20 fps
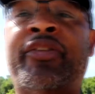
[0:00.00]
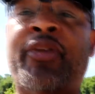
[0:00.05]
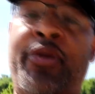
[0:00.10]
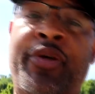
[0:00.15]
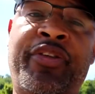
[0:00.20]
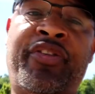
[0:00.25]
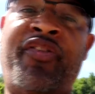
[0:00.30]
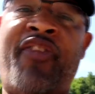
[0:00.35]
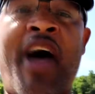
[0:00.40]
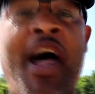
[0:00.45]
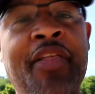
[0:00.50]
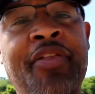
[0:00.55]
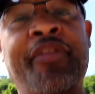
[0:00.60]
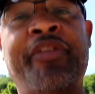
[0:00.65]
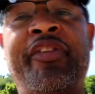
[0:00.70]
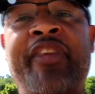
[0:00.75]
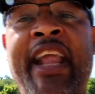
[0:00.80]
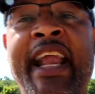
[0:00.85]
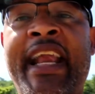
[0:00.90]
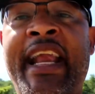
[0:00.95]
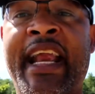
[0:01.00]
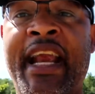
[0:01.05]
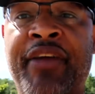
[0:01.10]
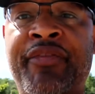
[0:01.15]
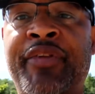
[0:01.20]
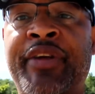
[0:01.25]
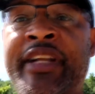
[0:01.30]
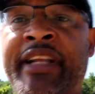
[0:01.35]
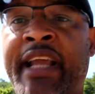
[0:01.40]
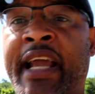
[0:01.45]
So it's Father's Day
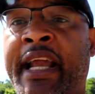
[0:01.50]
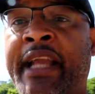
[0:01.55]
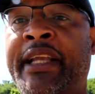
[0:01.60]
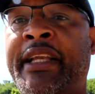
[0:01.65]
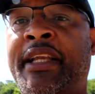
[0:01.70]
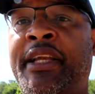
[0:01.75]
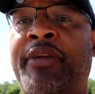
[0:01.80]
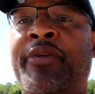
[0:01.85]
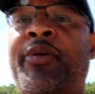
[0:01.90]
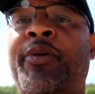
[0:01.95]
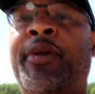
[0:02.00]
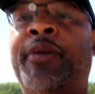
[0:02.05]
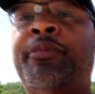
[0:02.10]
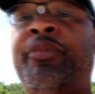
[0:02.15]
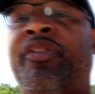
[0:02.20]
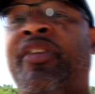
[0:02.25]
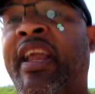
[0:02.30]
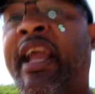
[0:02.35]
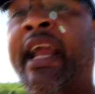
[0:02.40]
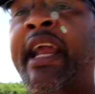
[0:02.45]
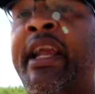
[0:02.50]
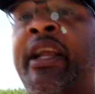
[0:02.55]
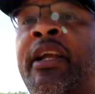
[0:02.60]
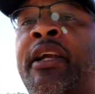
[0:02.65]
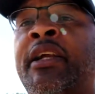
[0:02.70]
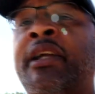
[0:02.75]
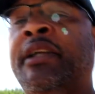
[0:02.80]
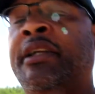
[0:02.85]
every day. You know what I'm saying?